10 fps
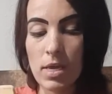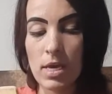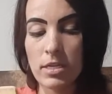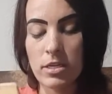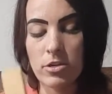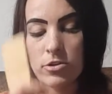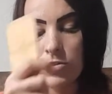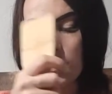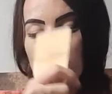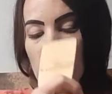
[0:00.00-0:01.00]
It's
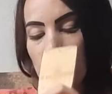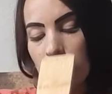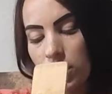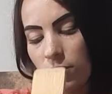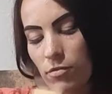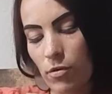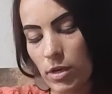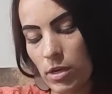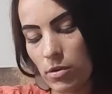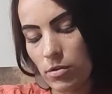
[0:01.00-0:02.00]
extremely healthy for
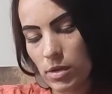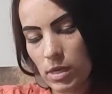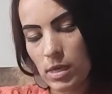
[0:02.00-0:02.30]
you.